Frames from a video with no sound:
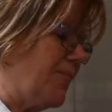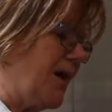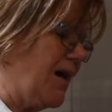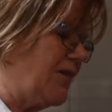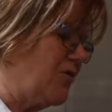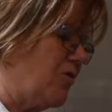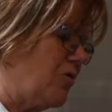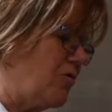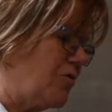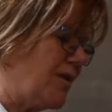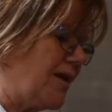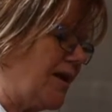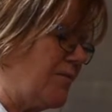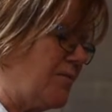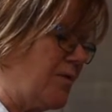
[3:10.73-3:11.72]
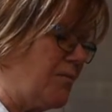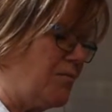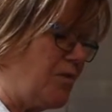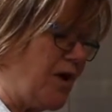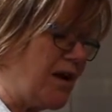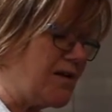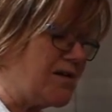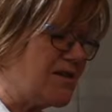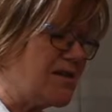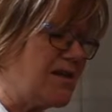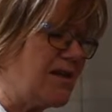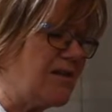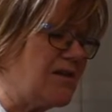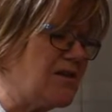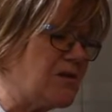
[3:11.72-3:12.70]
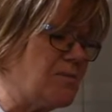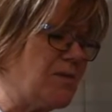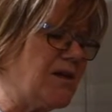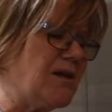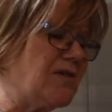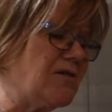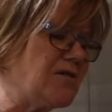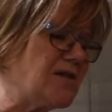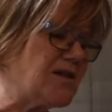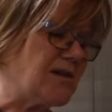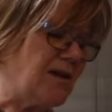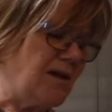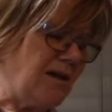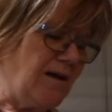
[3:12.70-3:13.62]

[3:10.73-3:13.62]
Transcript: I know that I've been practicing these meals